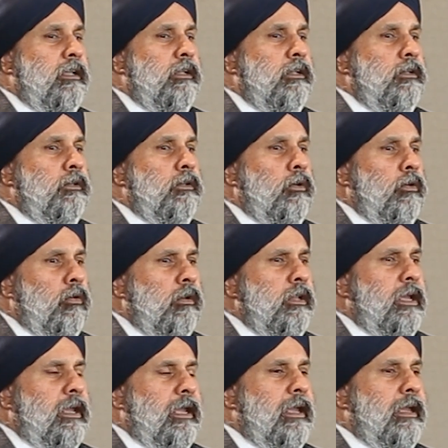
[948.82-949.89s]

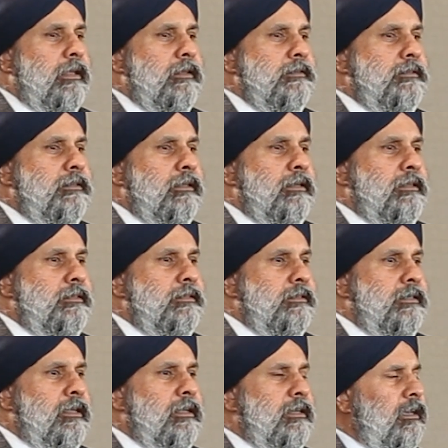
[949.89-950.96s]
Loyola has a
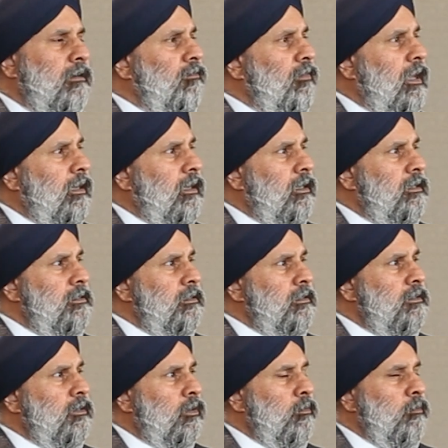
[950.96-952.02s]
distinct advantage in
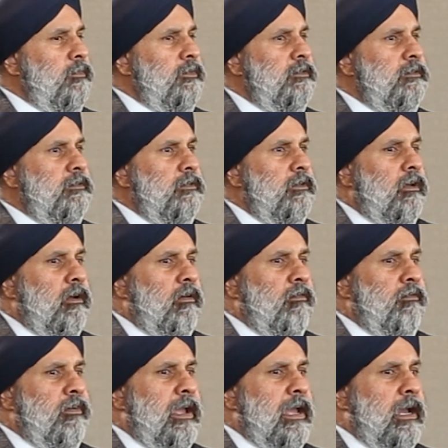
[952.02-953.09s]
terms
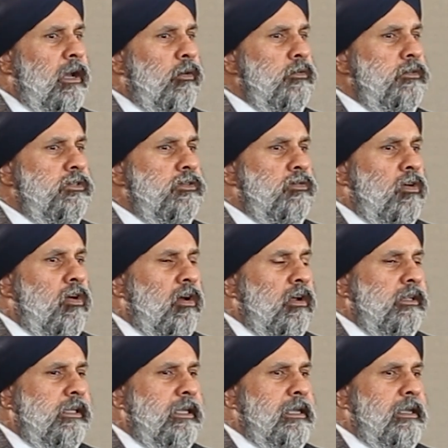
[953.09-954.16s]
of how
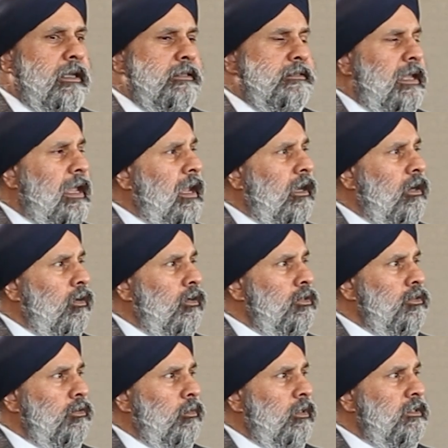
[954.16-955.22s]
strongly it's anchored
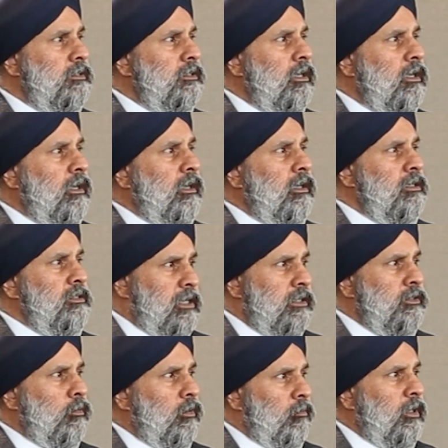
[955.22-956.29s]
to its
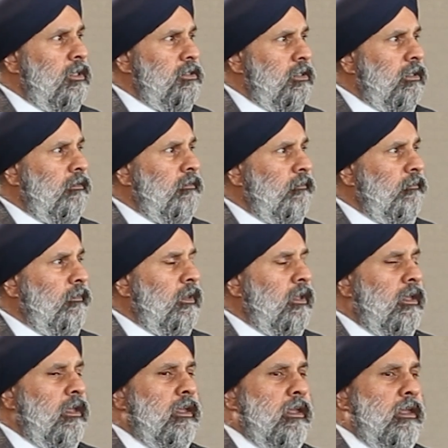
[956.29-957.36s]
Jesuit mission.
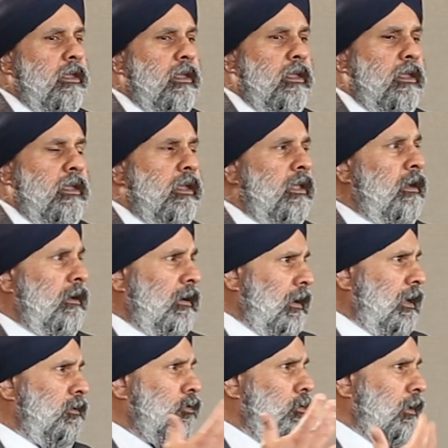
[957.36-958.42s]
And
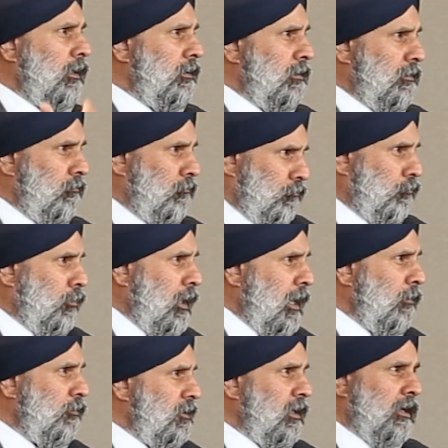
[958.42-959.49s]
as you can
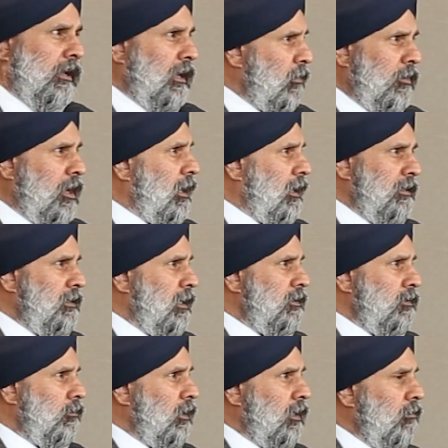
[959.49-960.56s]
perhaps tell, I'm not a
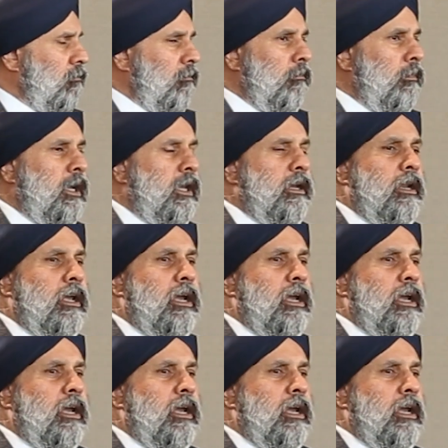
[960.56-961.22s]
Jesuit, but